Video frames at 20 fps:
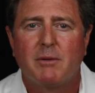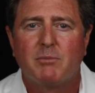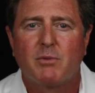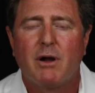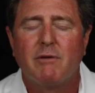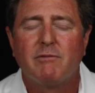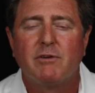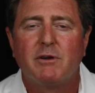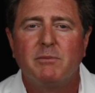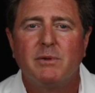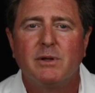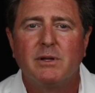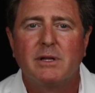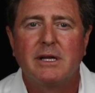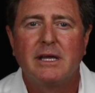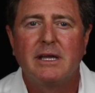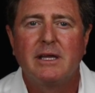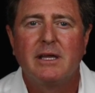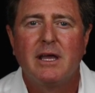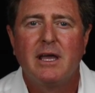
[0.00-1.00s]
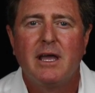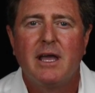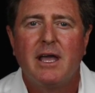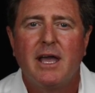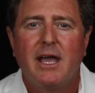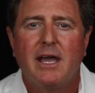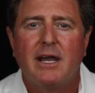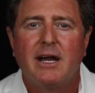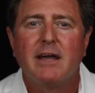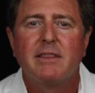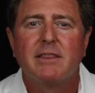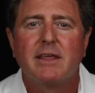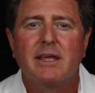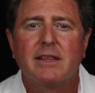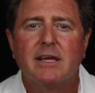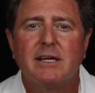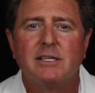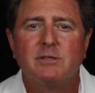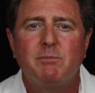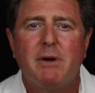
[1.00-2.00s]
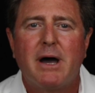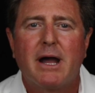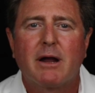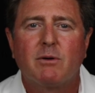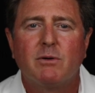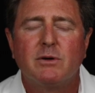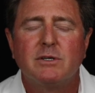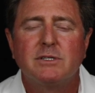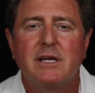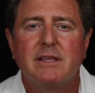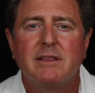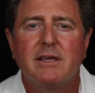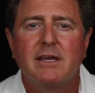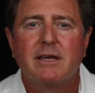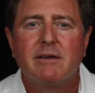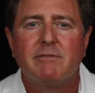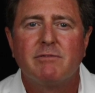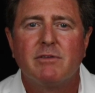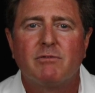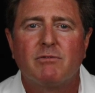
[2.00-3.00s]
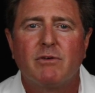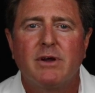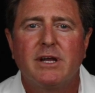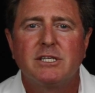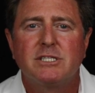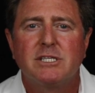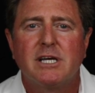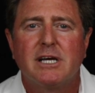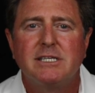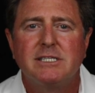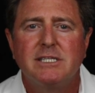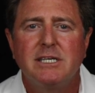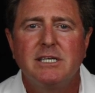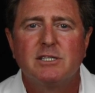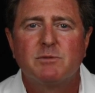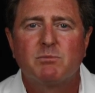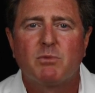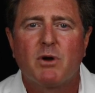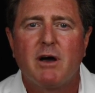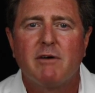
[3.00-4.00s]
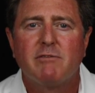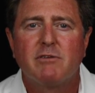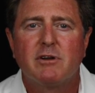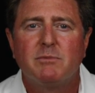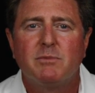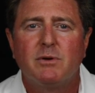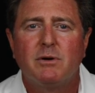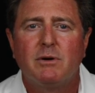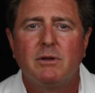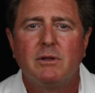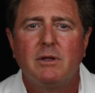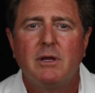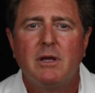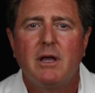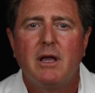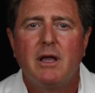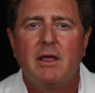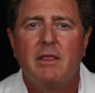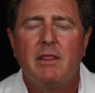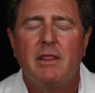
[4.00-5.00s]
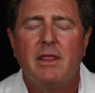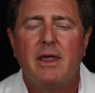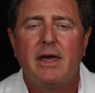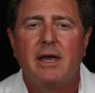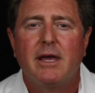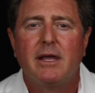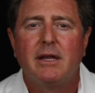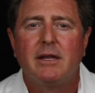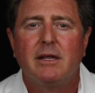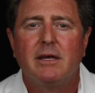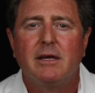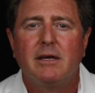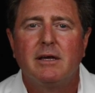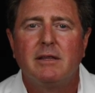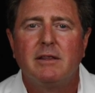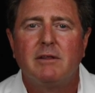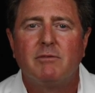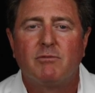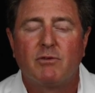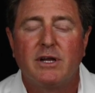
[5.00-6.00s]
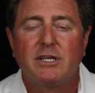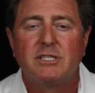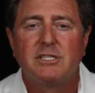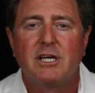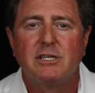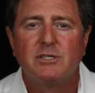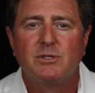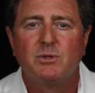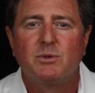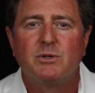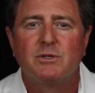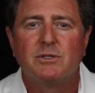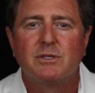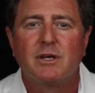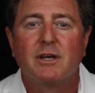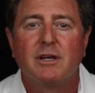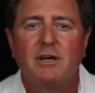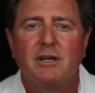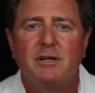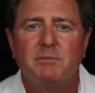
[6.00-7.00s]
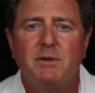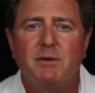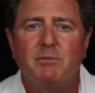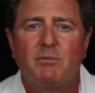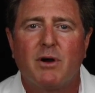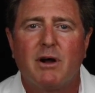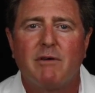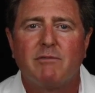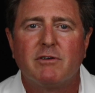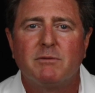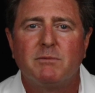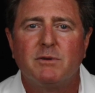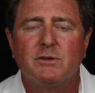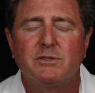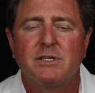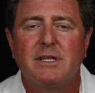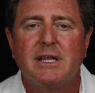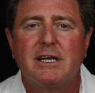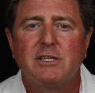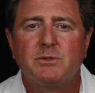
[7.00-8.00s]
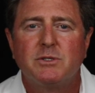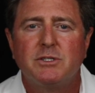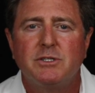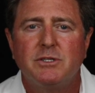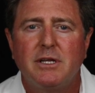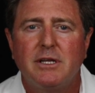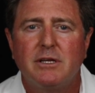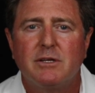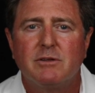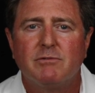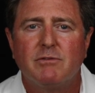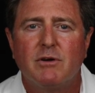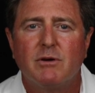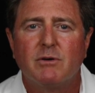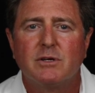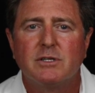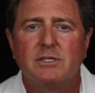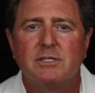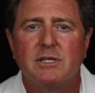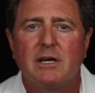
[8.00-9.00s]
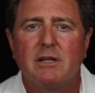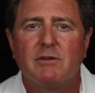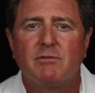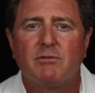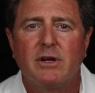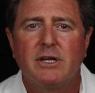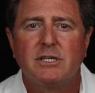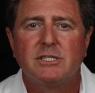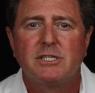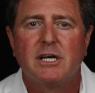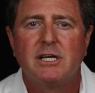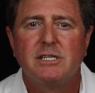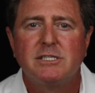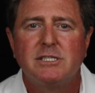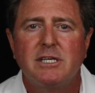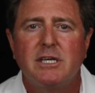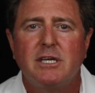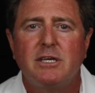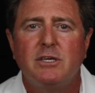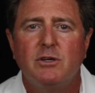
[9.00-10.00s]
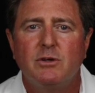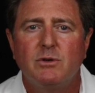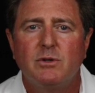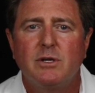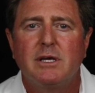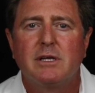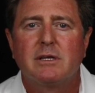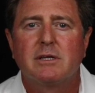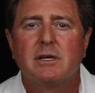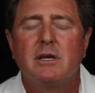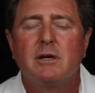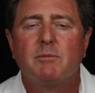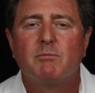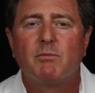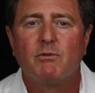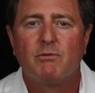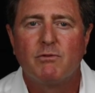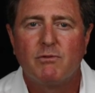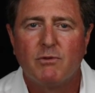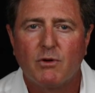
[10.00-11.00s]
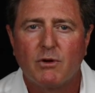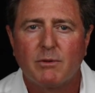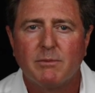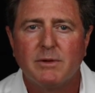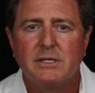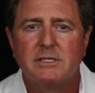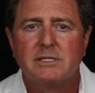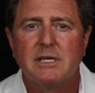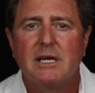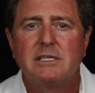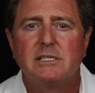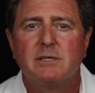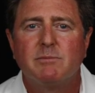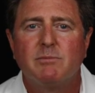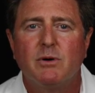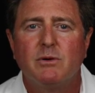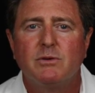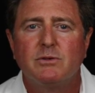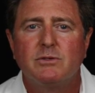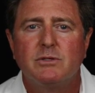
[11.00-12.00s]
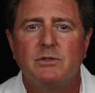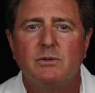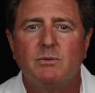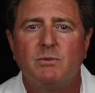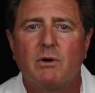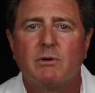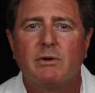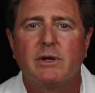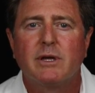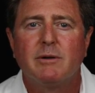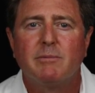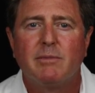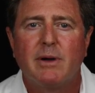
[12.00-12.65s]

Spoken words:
profitability. And I think that's backwards. I think if the franchisee is profitable, then the franchisor is going to be profitable. So that's what you need to focus on, franchisee unit performance, as opposed to worrying